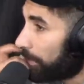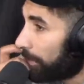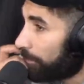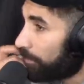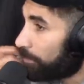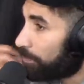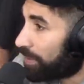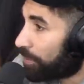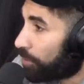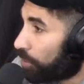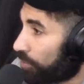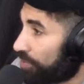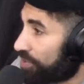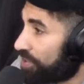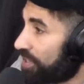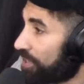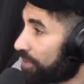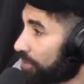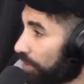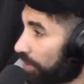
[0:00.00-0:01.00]
because
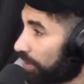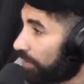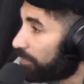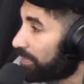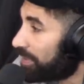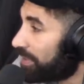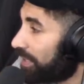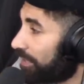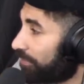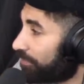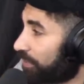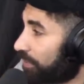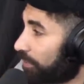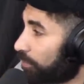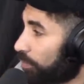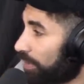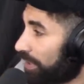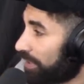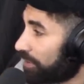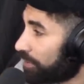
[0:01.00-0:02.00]
he's kind of been left in the
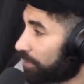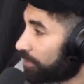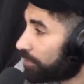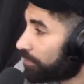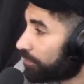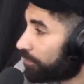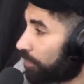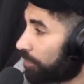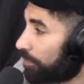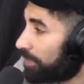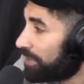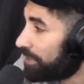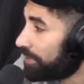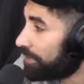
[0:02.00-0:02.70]
wings for a minute.